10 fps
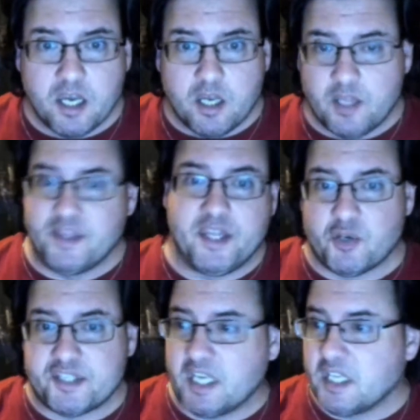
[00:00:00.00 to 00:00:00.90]
They're
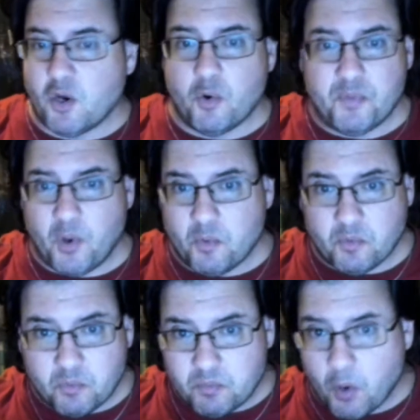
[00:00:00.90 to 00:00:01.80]
seeing their their
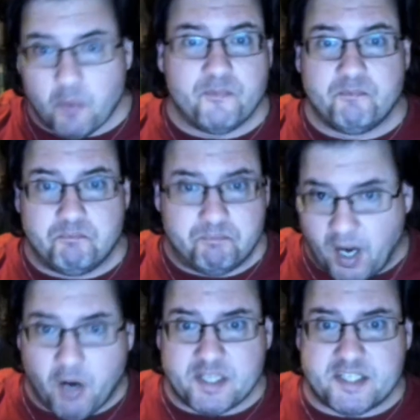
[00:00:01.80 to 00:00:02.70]
their
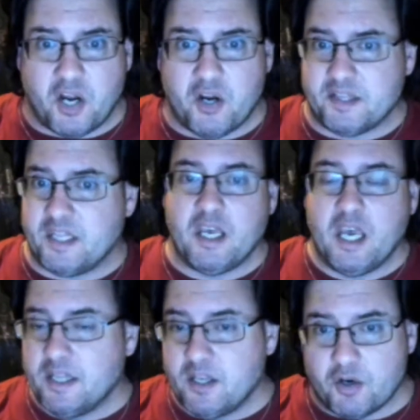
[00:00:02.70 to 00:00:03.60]
parents dying,
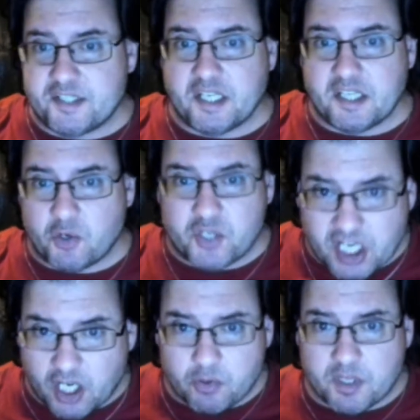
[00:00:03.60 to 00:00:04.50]
they are seeing their
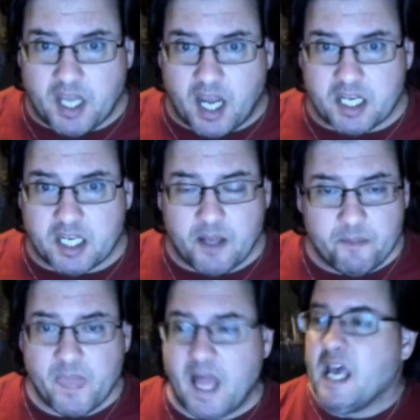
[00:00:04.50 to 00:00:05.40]
children dying,
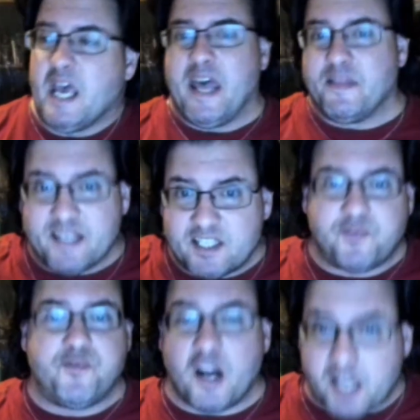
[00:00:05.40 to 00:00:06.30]
and this
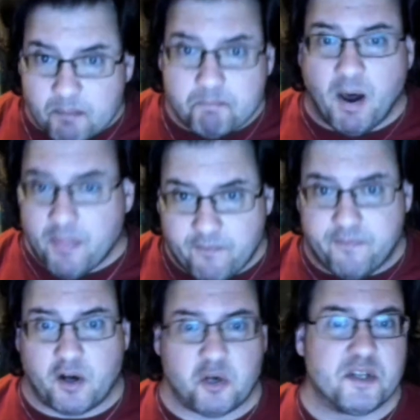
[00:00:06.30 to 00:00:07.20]
fucking
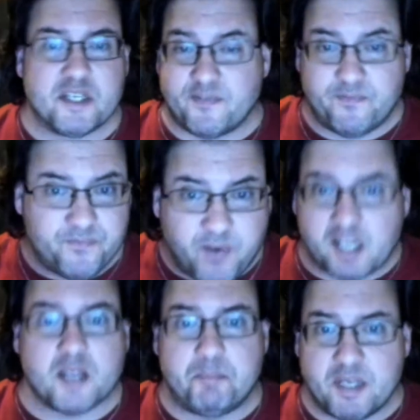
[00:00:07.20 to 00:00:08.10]
motherfucker, this
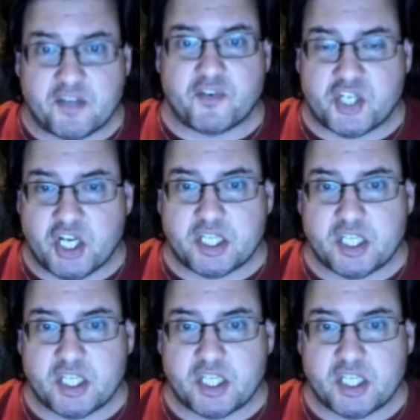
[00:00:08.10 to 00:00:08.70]
fucking piece of shit,